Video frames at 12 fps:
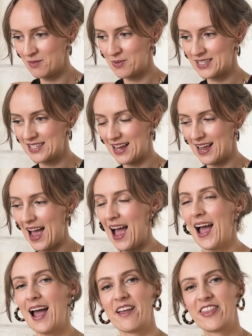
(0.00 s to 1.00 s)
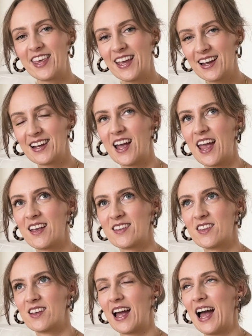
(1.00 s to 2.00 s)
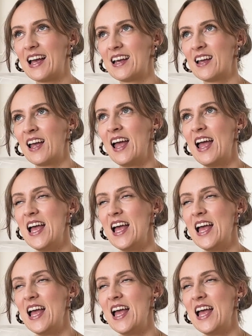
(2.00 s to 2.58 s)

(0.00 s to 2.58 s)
but I think I